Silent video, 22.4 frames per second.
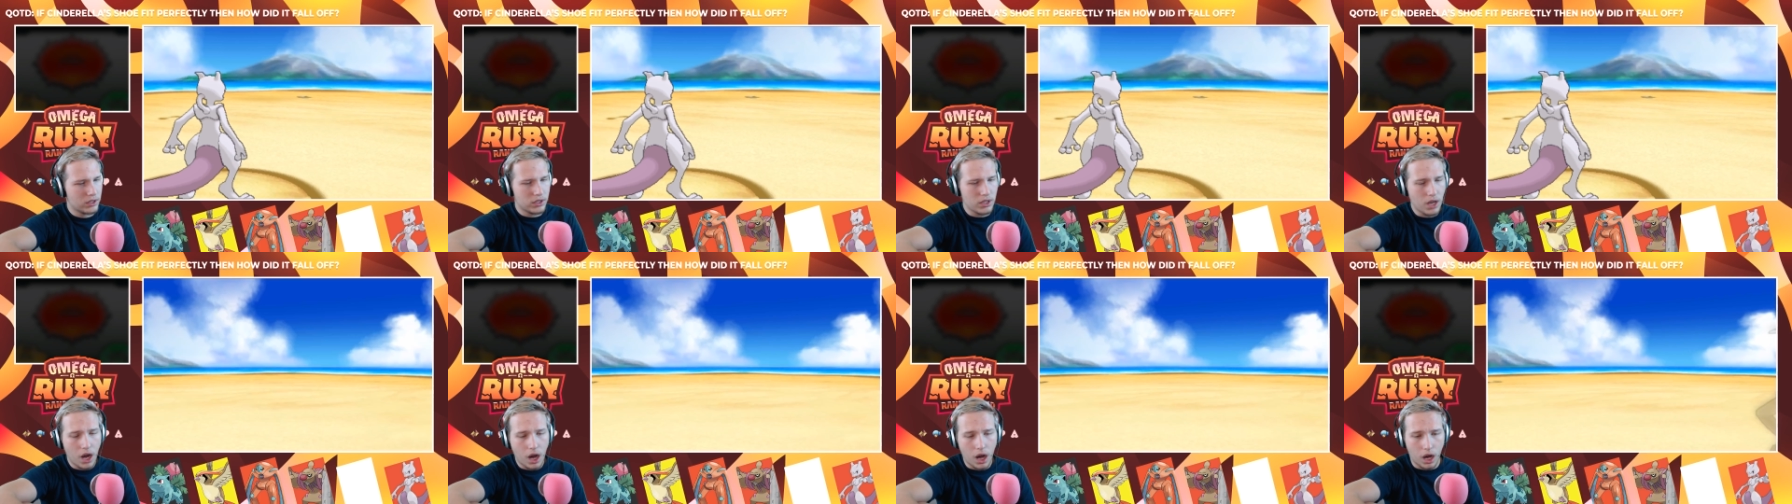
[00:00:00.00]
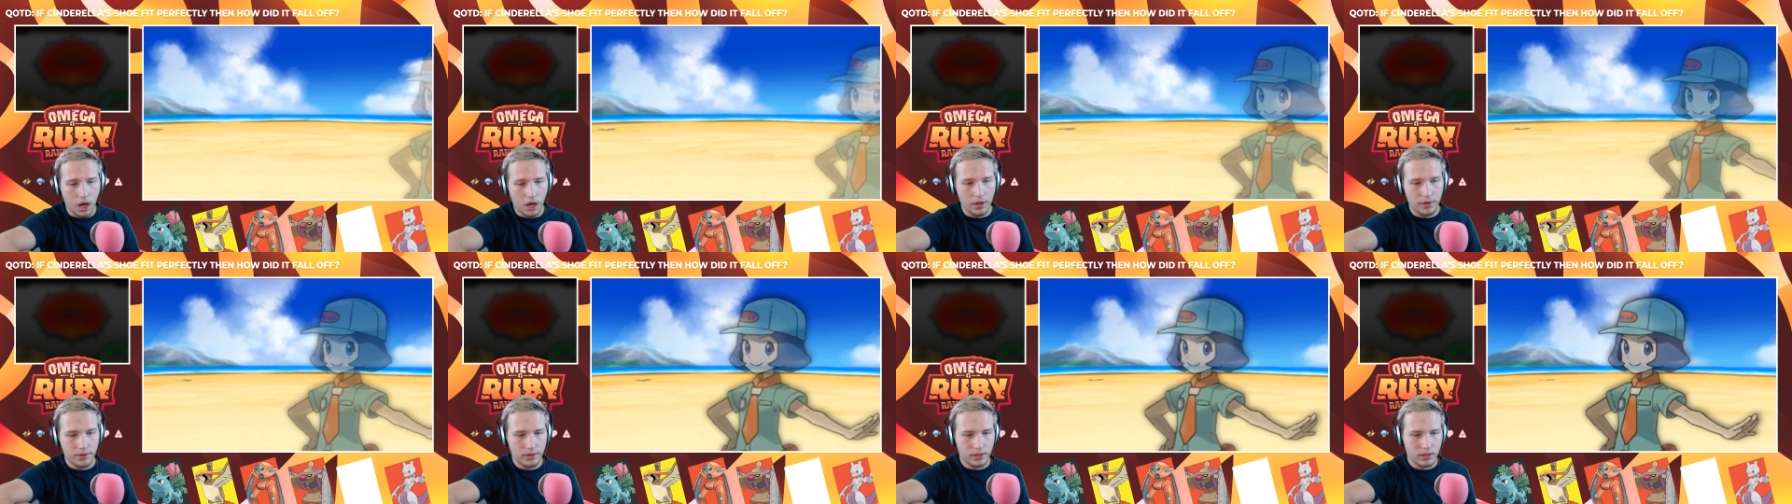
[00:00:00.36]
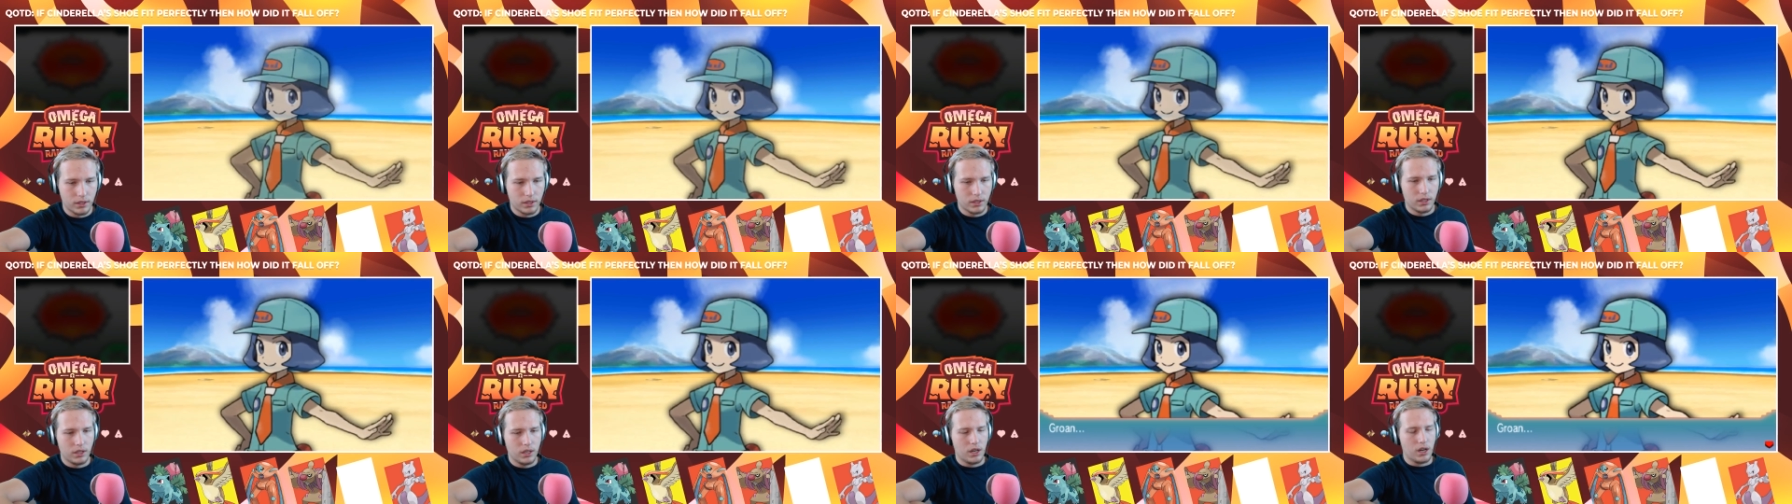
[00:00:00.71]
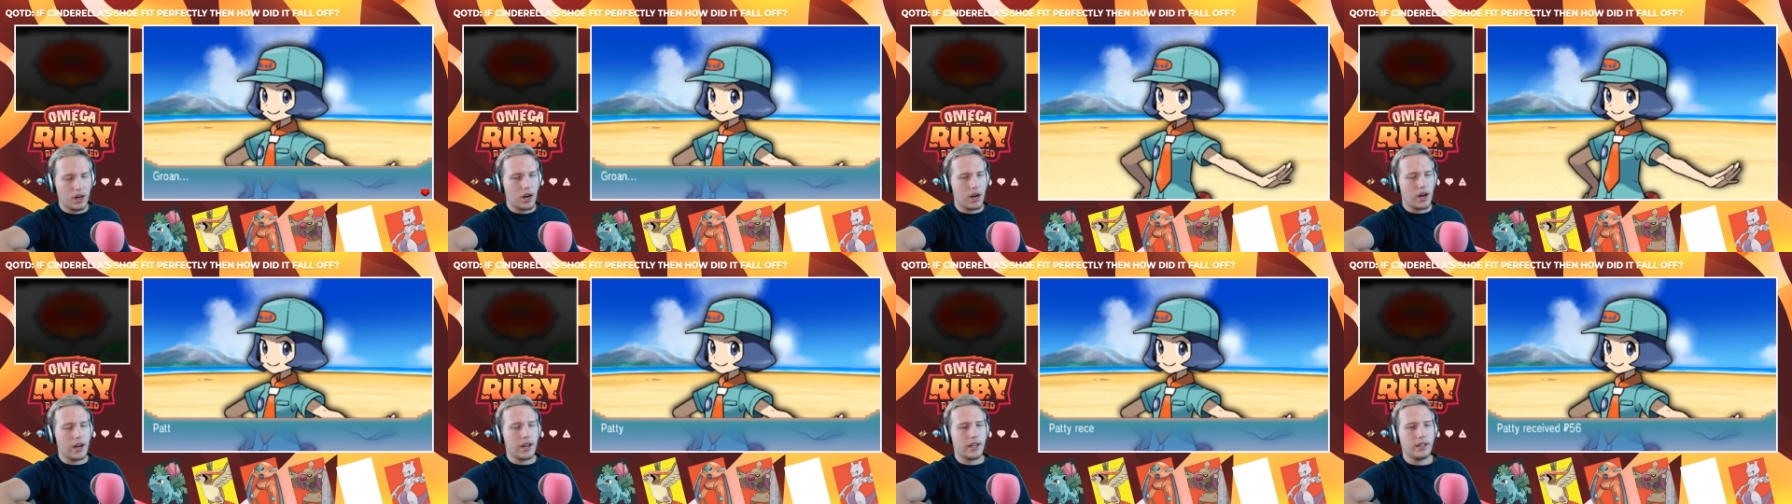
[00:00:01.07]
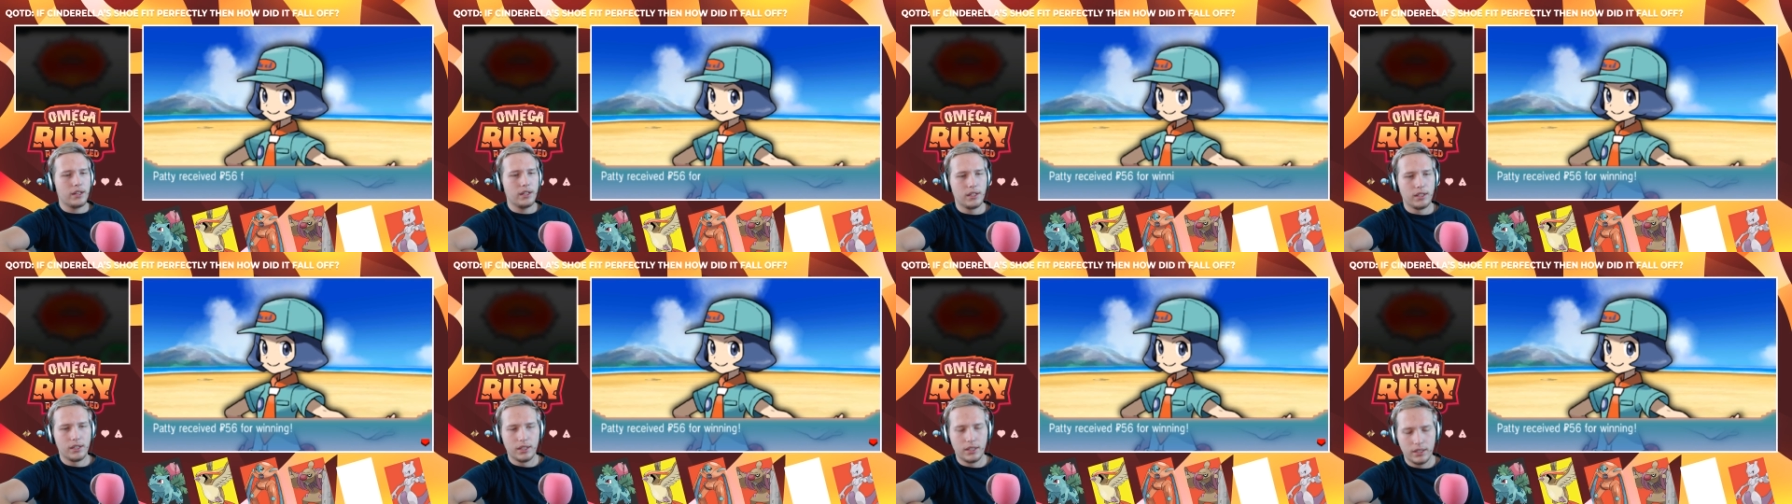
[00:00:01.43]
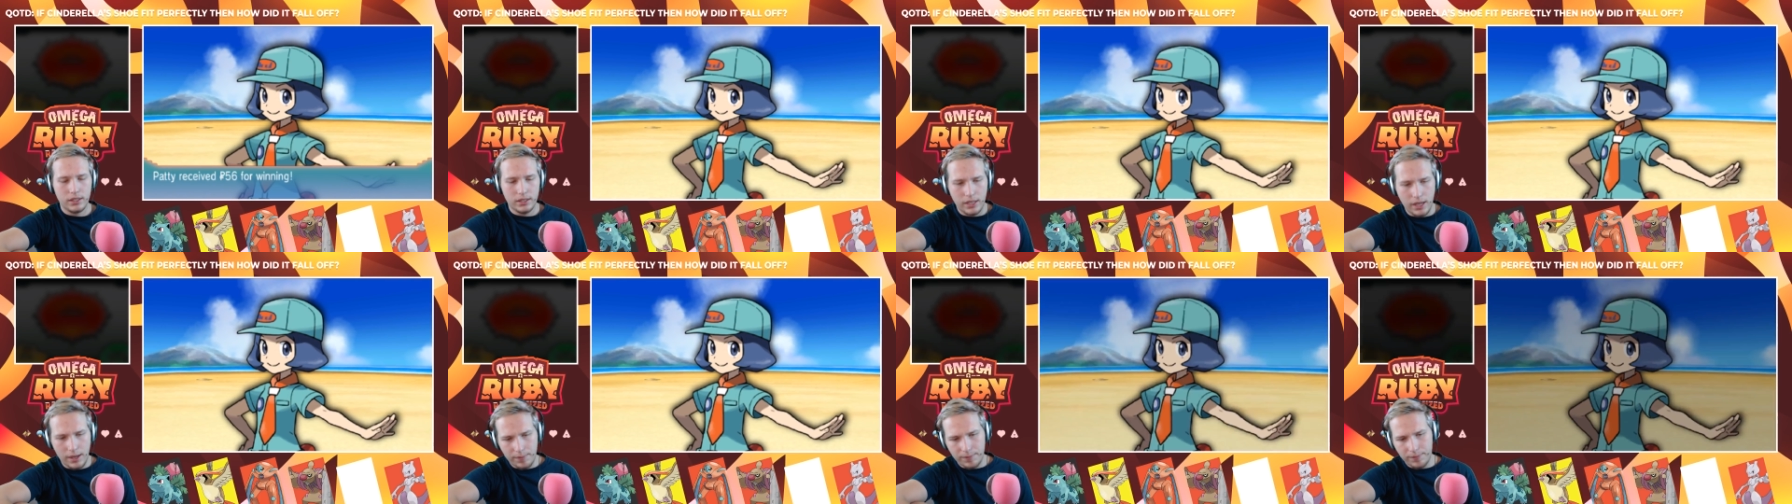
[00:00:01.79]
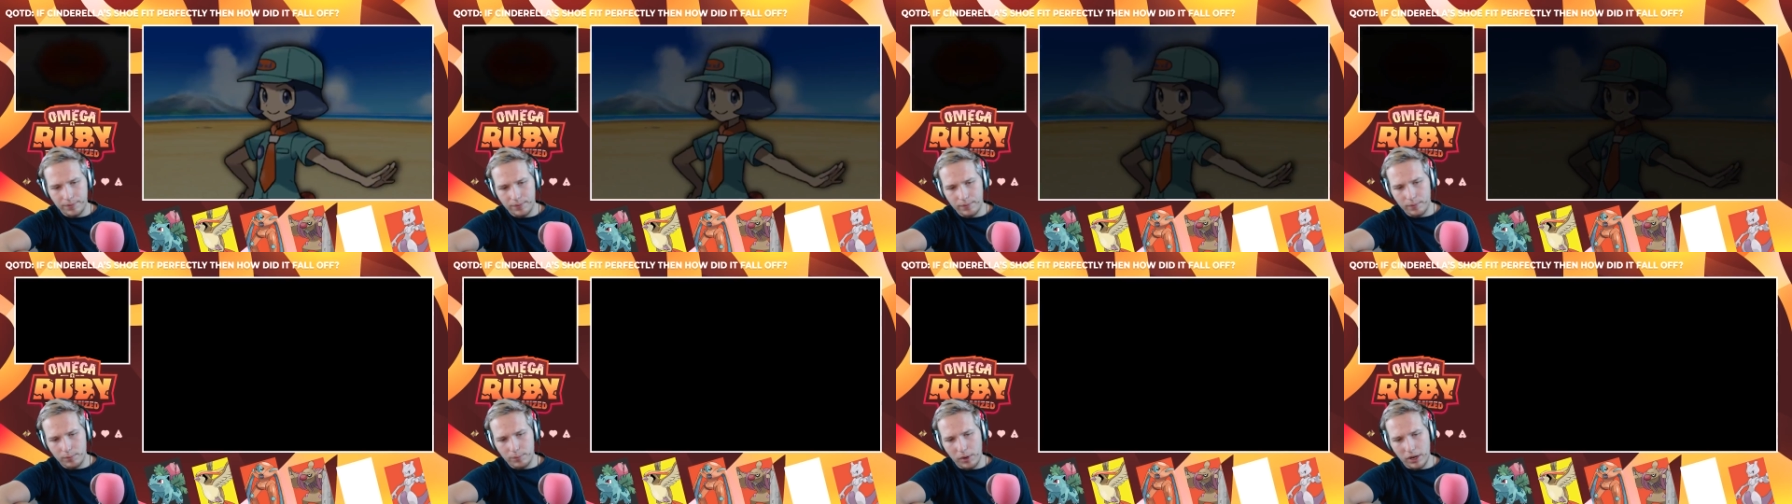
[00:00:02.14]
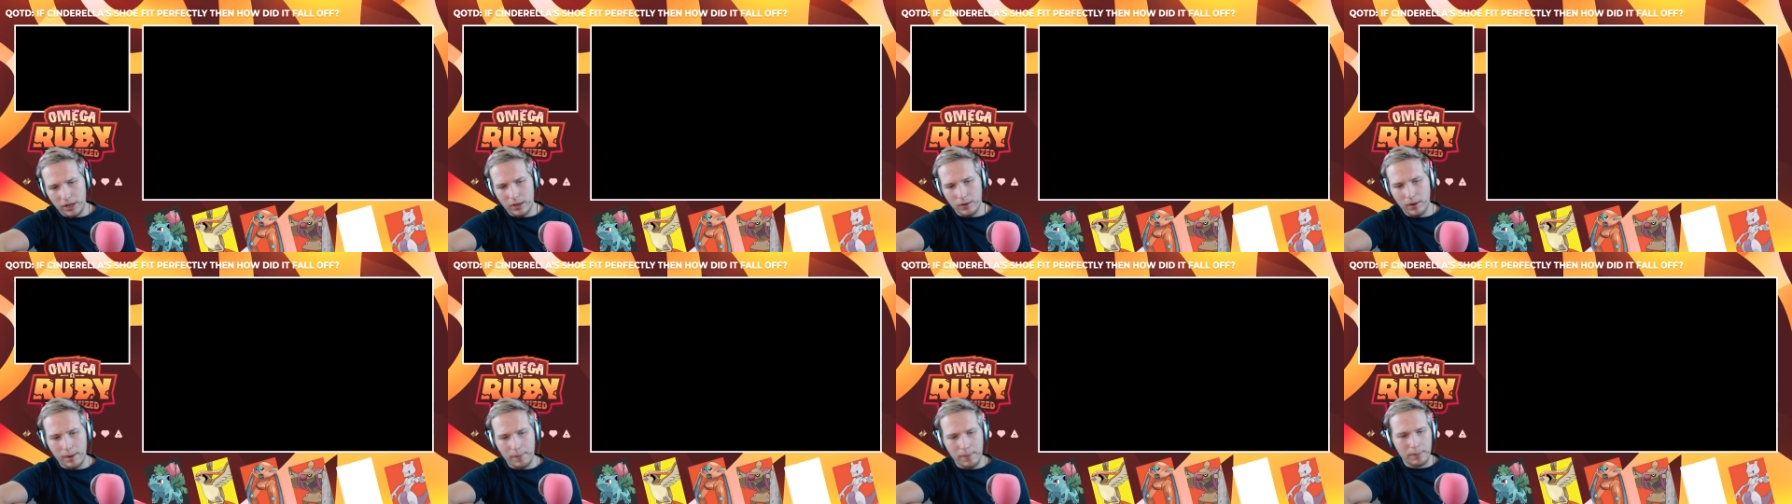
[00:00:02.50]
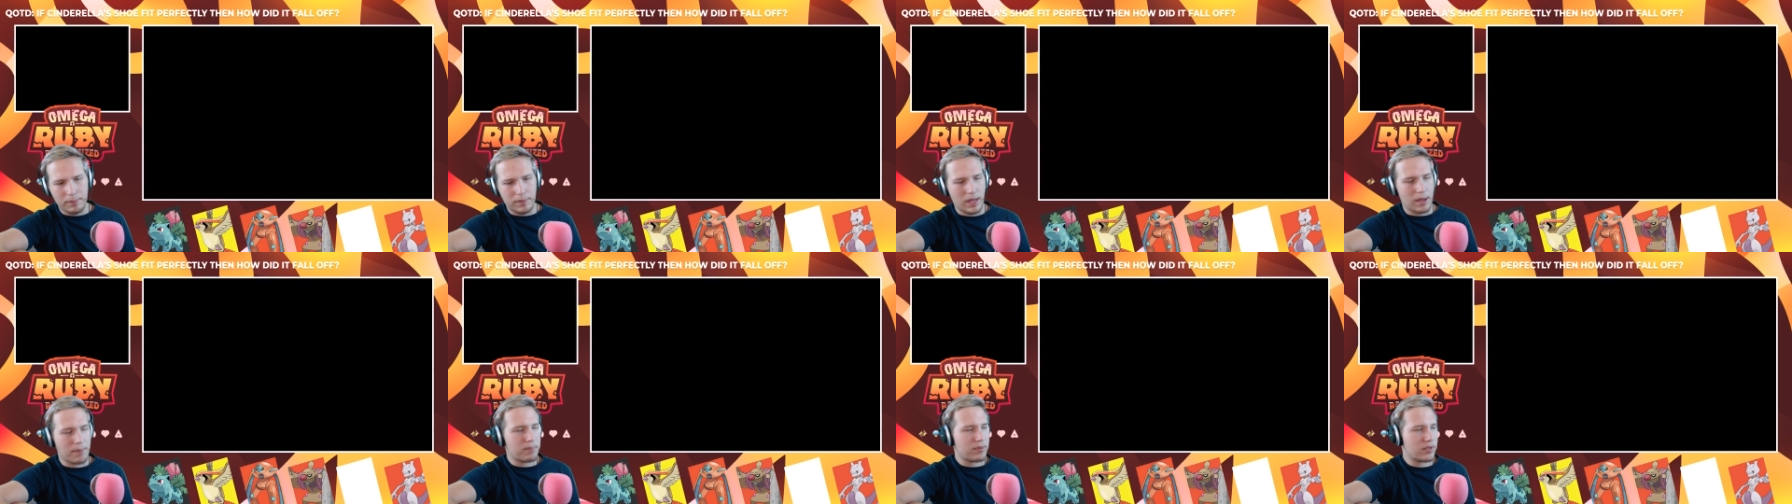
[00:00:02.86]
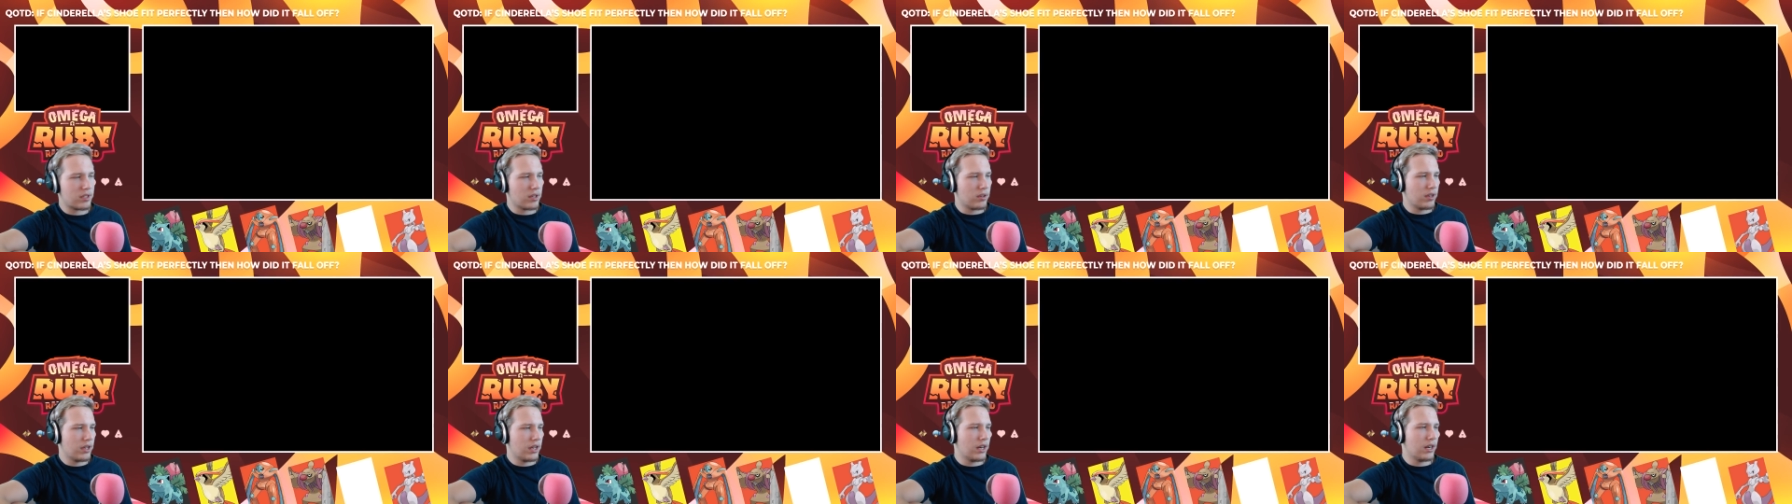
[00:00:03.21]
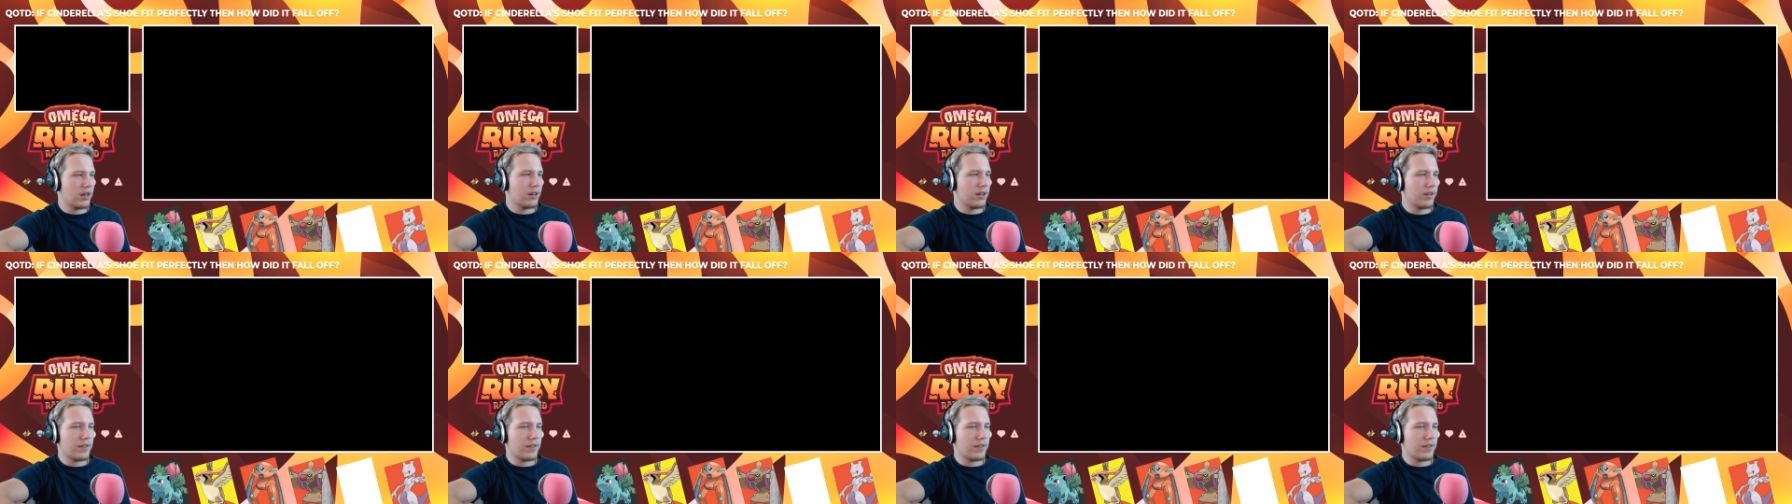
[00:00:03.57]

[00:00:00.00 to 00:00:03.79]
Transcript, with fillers: Oh. Alright. Yep, I'm probably gonna wrap up the episode here.